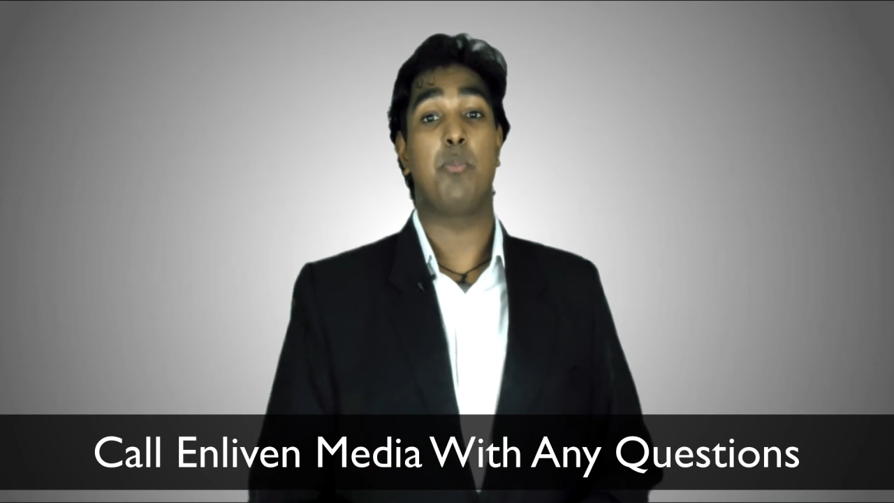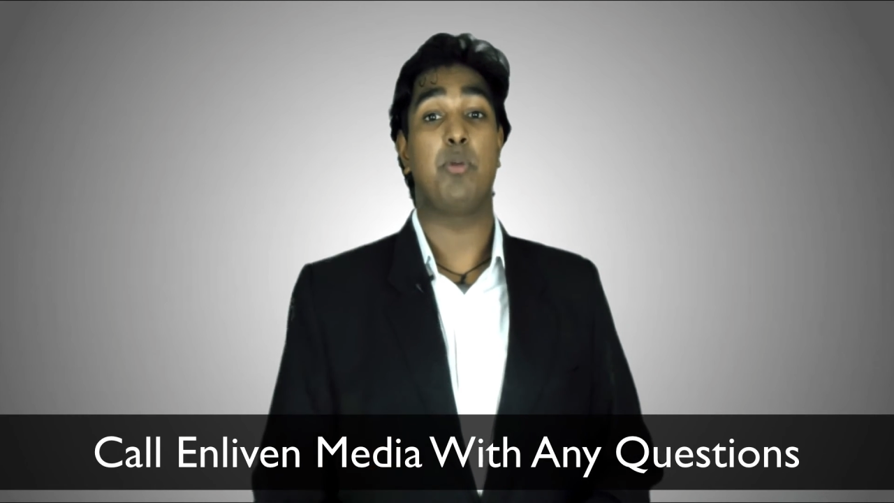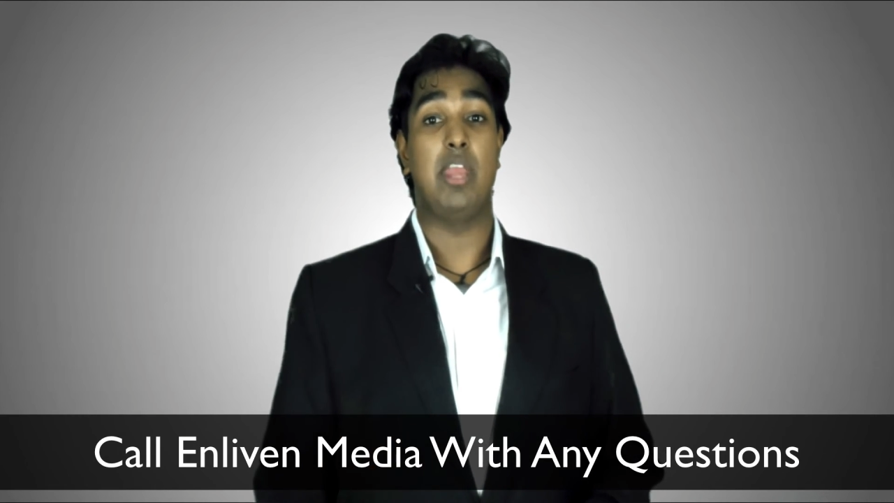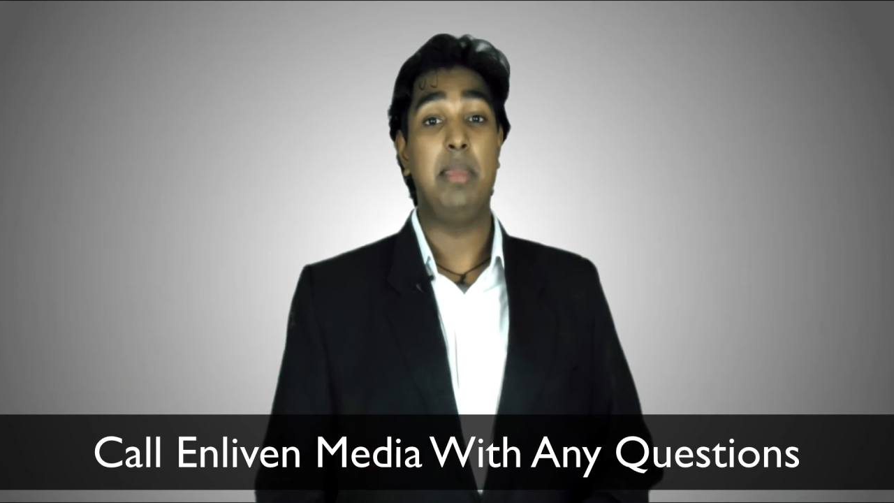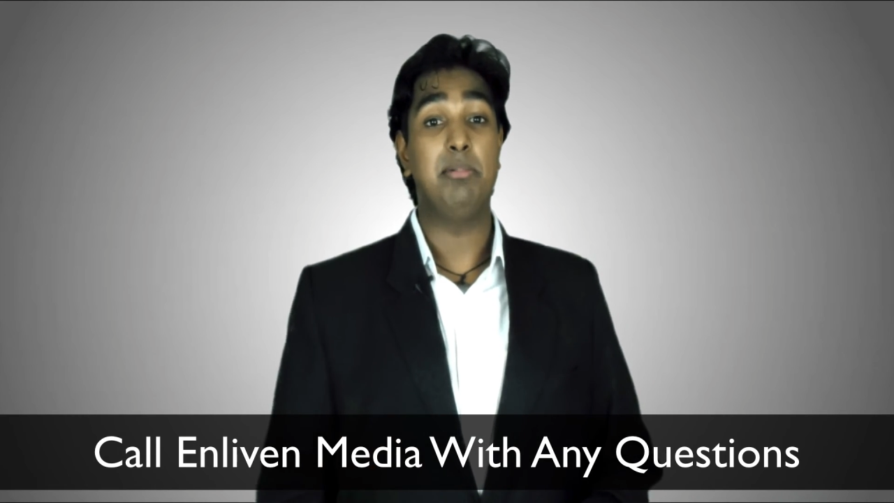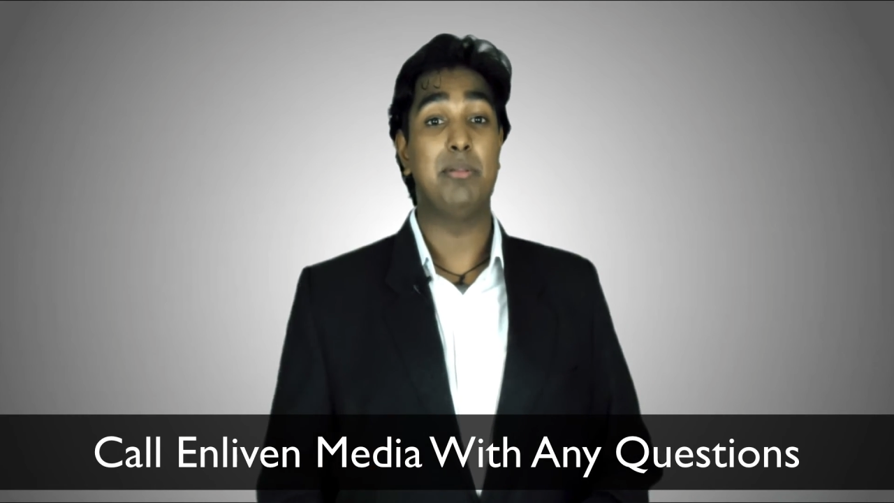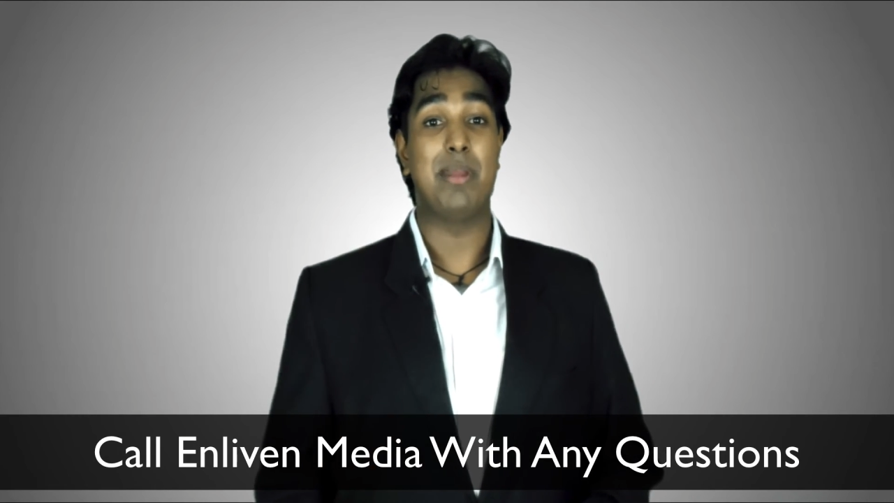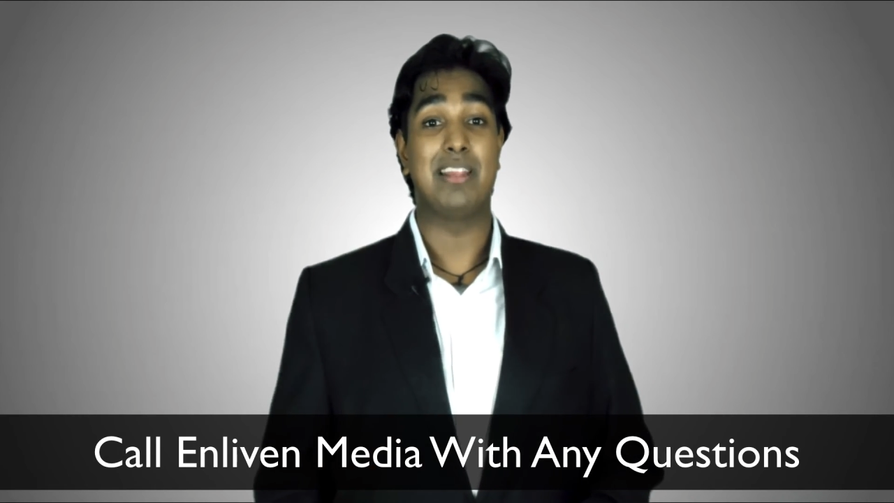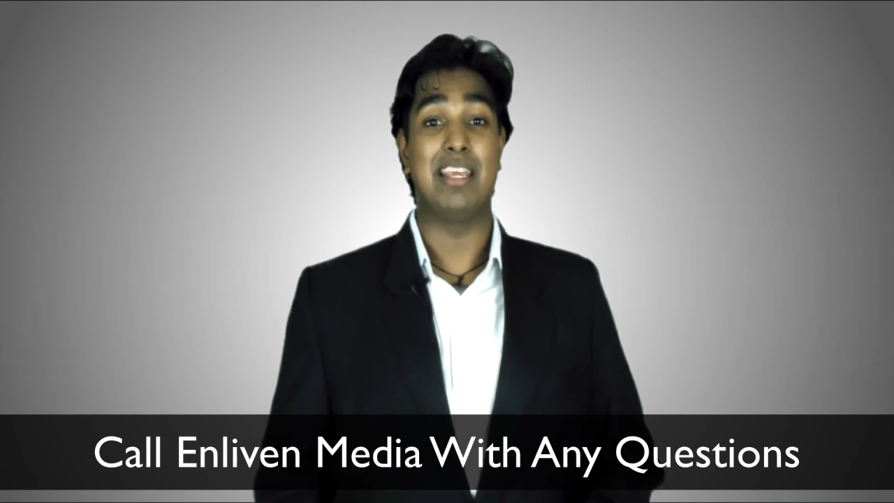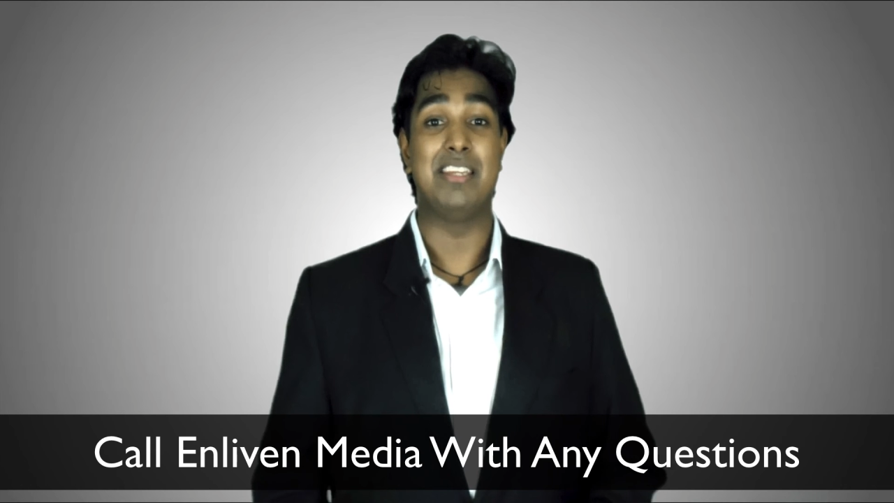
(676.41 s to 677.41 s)
help you
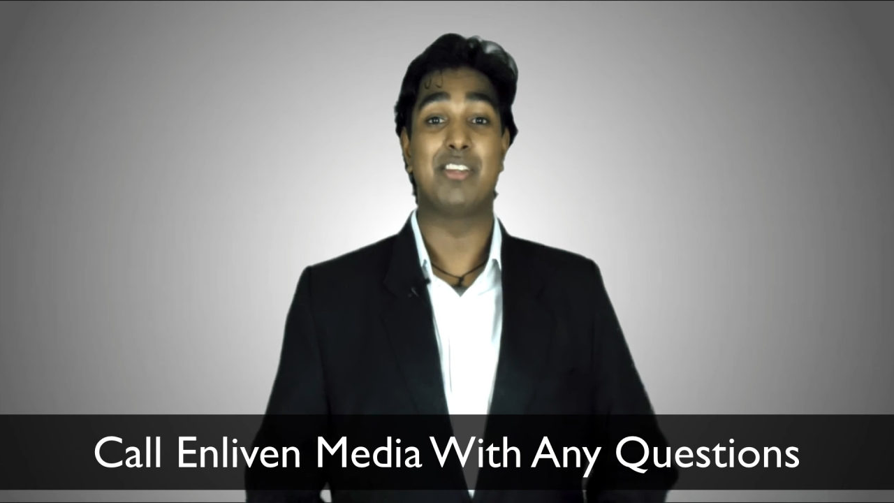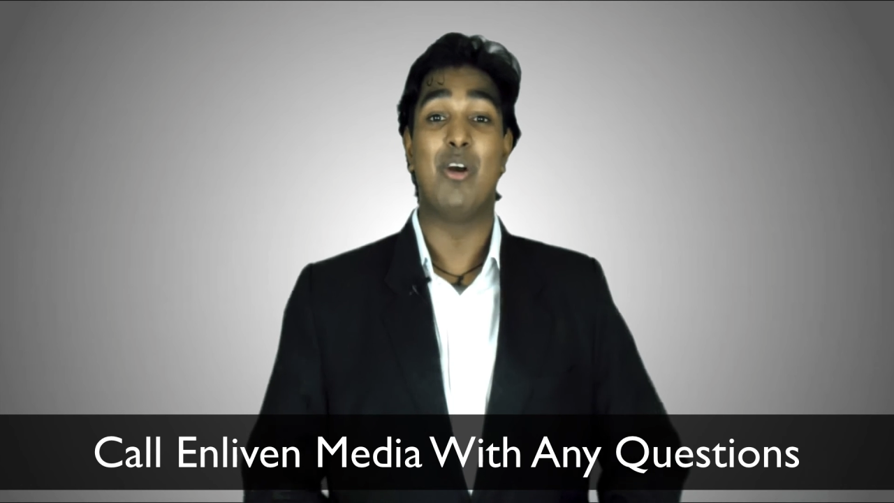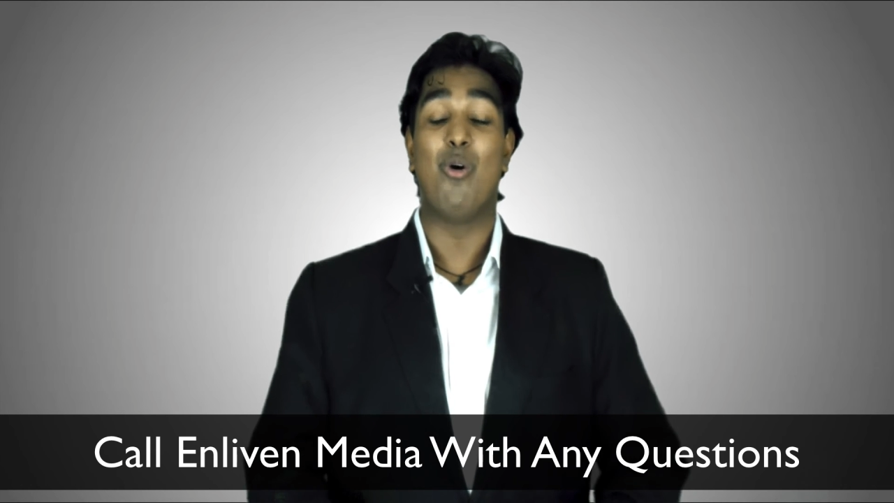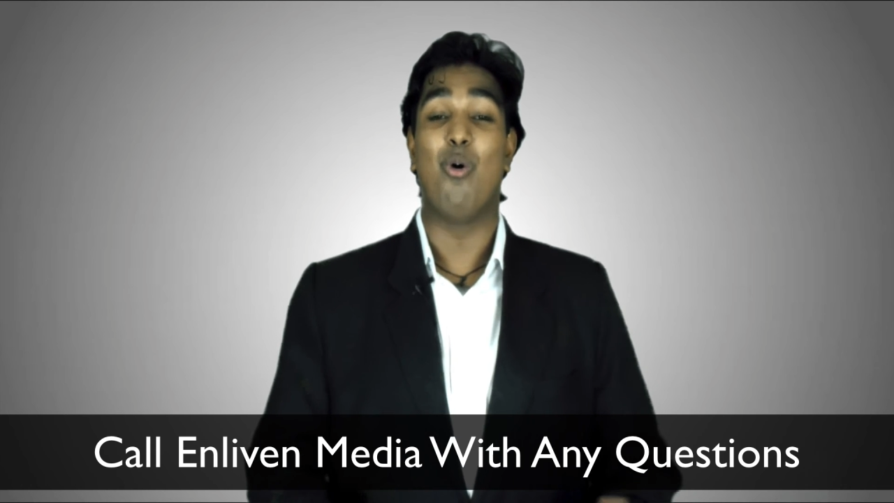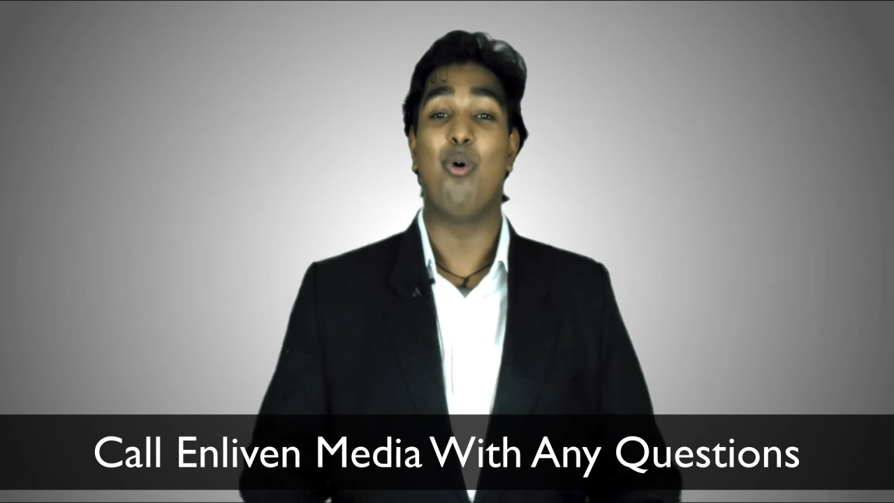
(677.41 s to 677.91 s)
implement these,